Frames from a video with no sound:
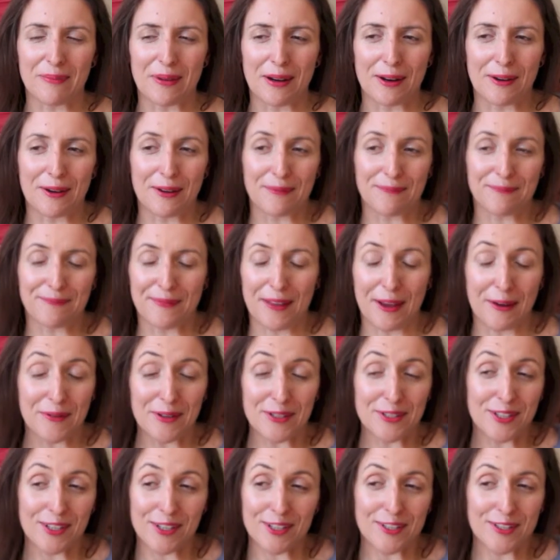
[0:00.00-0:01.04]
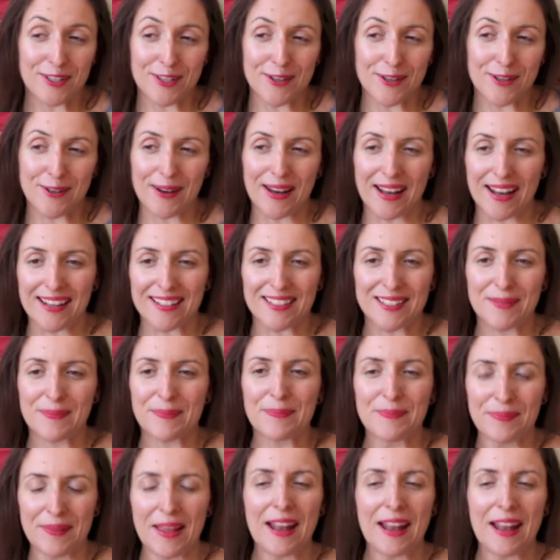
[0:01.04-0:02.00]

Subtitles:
but I wish I could show you guys.